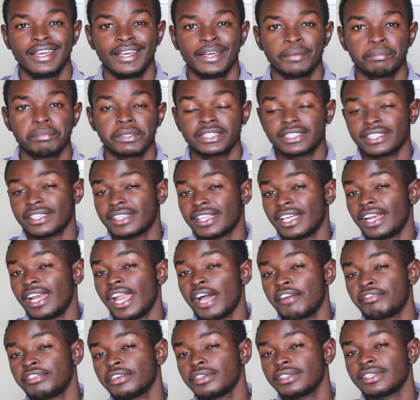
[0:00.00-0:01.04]
but the
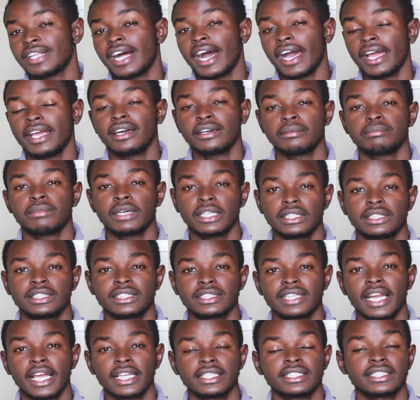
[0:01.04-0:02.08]
level I am at
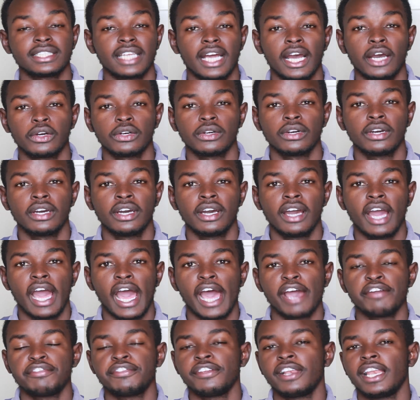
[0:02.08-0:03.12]
right now,
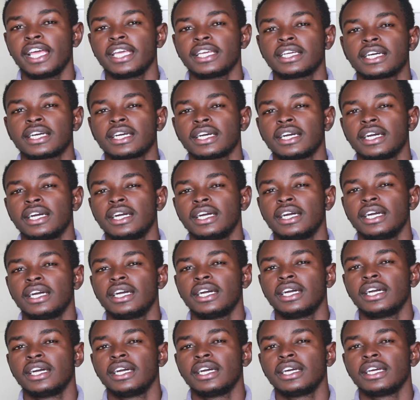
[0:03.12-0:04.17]
I feel like
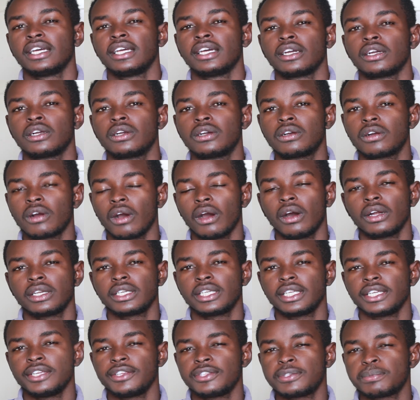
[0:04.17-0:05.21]

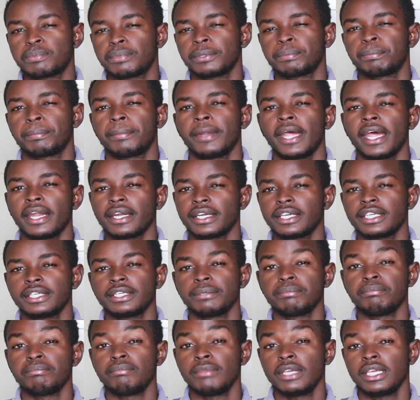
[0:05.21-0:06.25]
God is
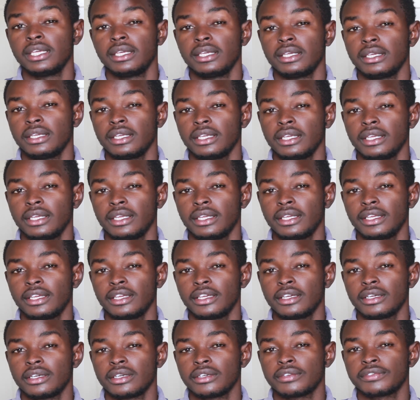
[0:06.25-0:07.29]
preparing me
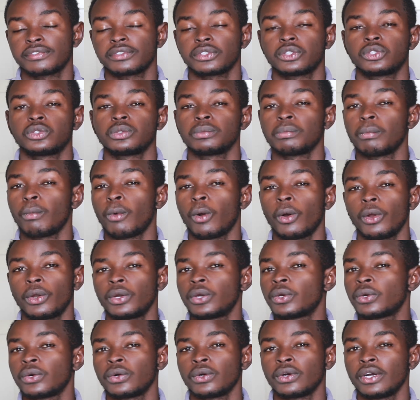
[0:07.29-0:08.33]
for
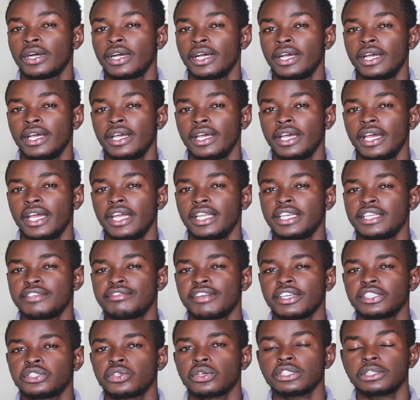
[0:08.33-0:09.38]
tomorrow. And if
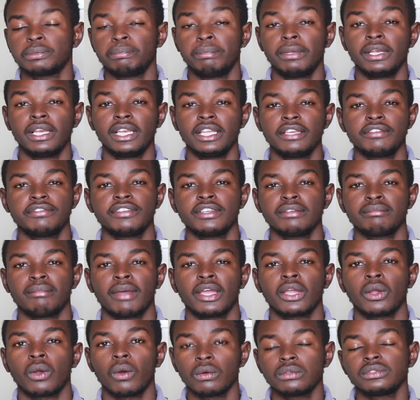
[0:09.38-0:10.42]
I don't believe in
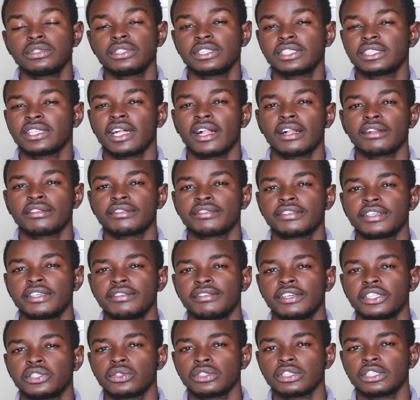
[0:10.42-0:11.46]
my own self, if
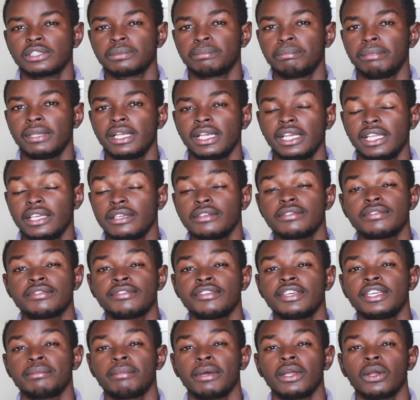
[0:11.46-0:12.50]
I don't believe
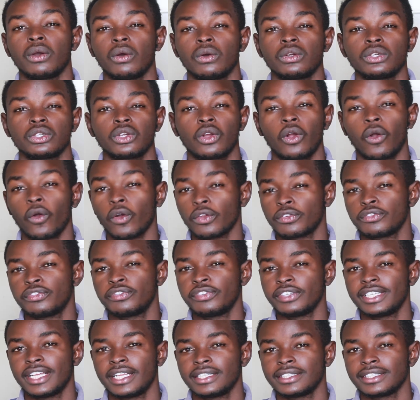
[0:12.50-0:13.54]
in my own
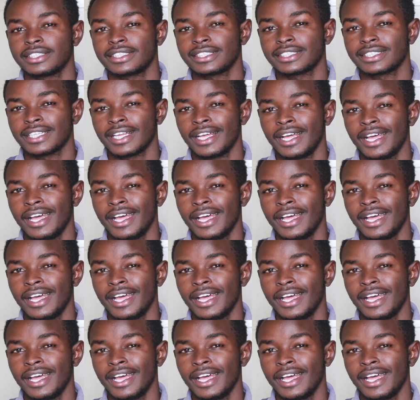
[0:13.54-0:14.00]
confidence,